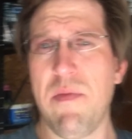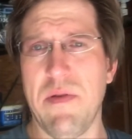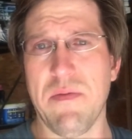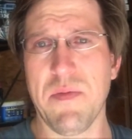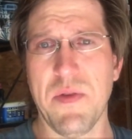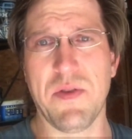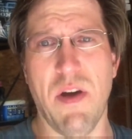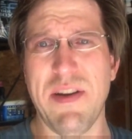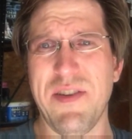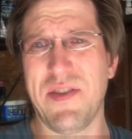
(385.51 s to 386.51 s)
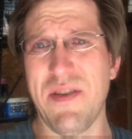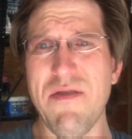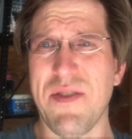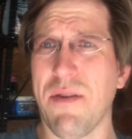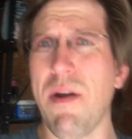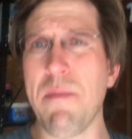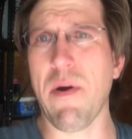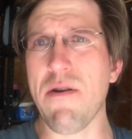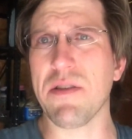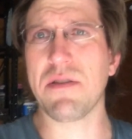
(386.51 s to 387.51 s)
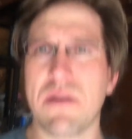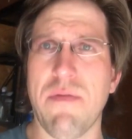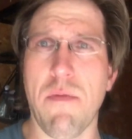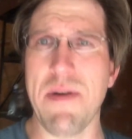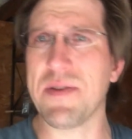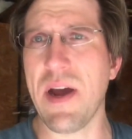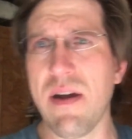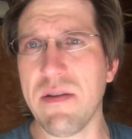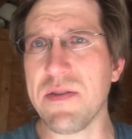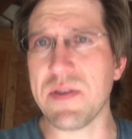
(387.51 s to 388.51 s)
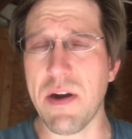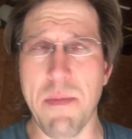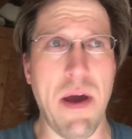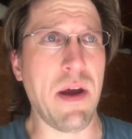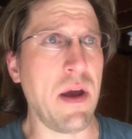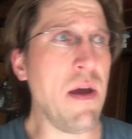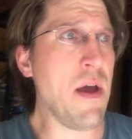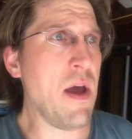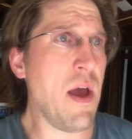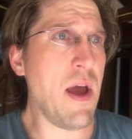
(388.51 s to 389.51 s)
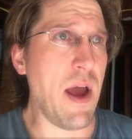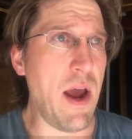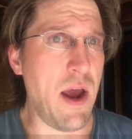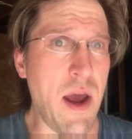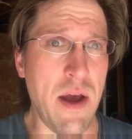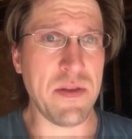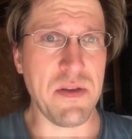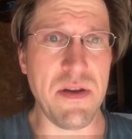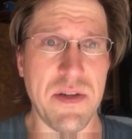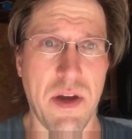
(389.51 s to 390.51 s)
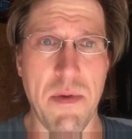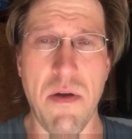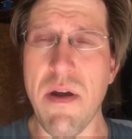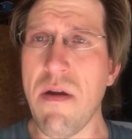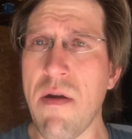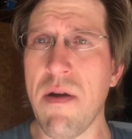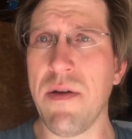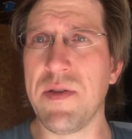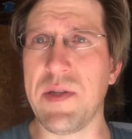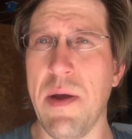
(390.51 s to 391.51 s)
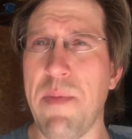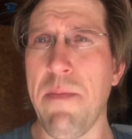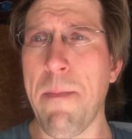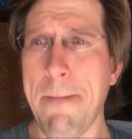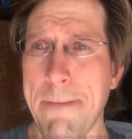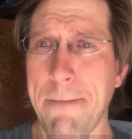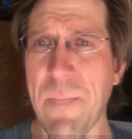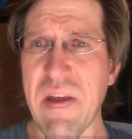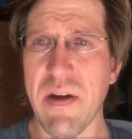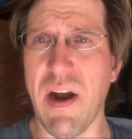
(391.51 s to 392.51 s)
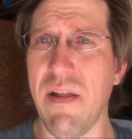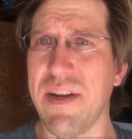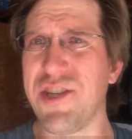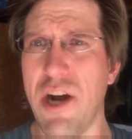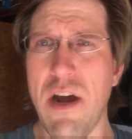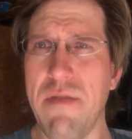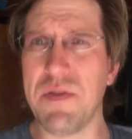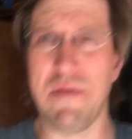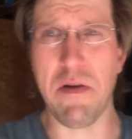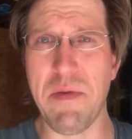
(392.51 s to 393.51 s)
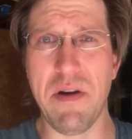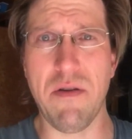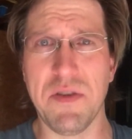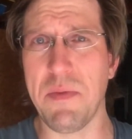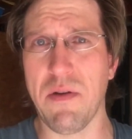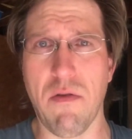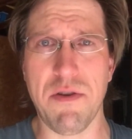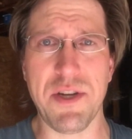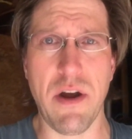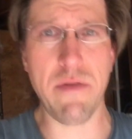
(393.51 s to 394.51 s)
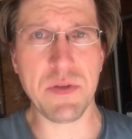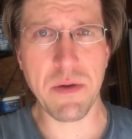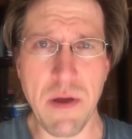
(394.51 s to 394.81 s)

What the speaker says: And so I just use the green parts for my salads that I make. And so you just come out here, snip them, kind of like chives, if anybody knows about growing chives.